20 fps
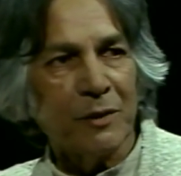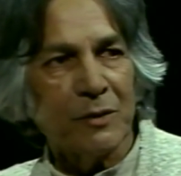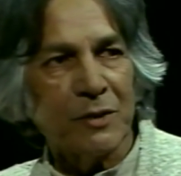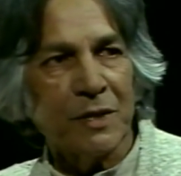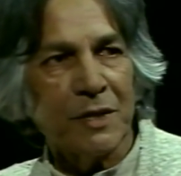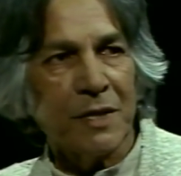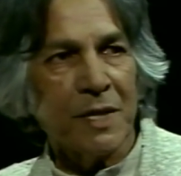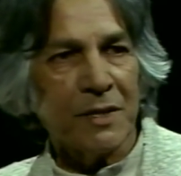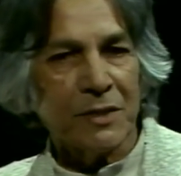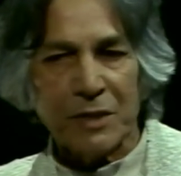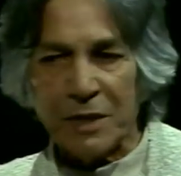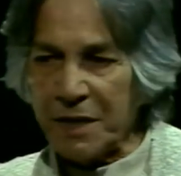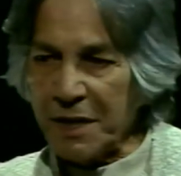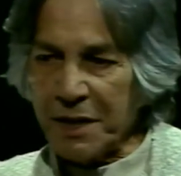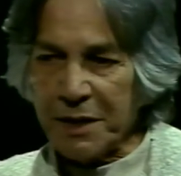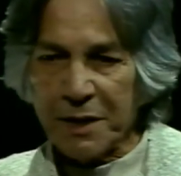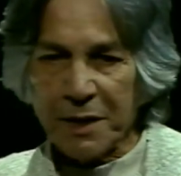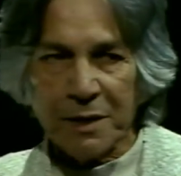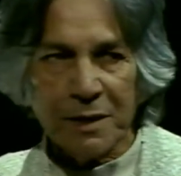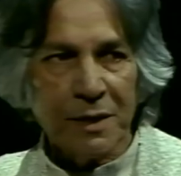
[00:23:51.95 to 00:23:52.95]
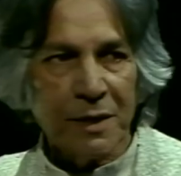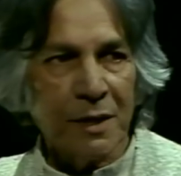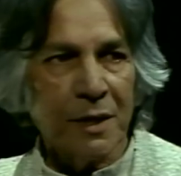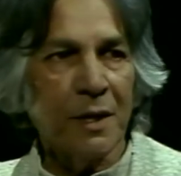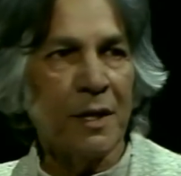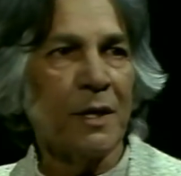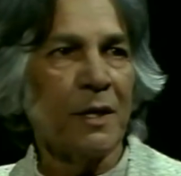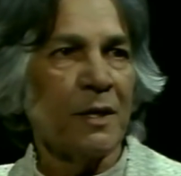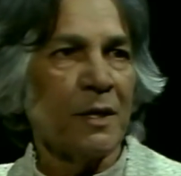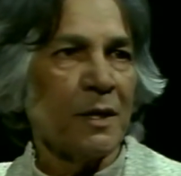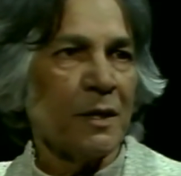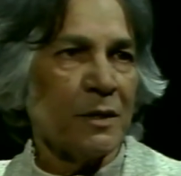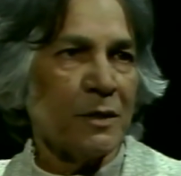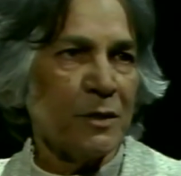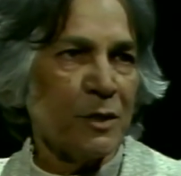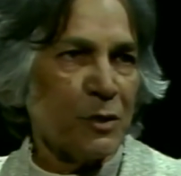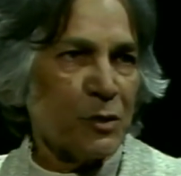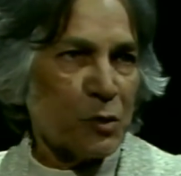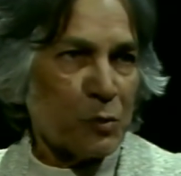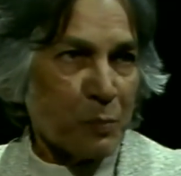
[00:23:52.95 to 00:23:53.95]
You see, it has created
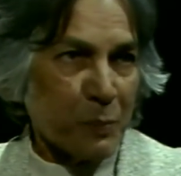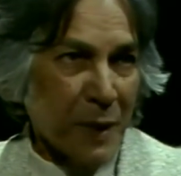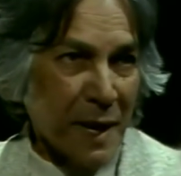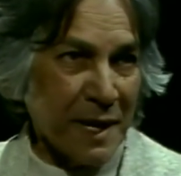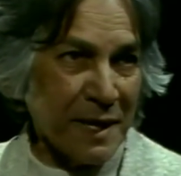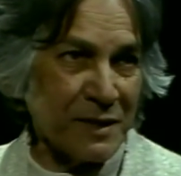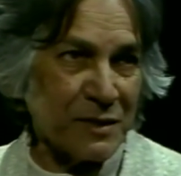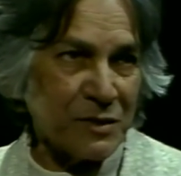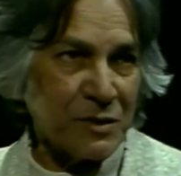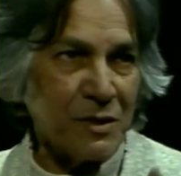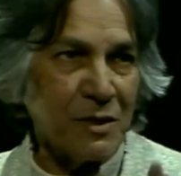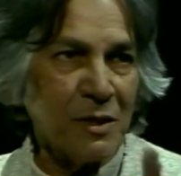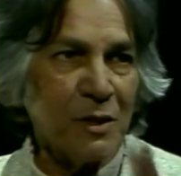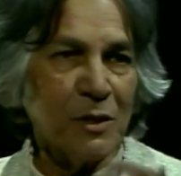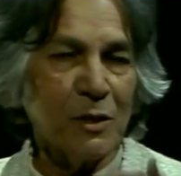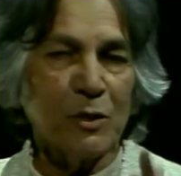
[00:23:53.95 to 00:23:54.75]
the space.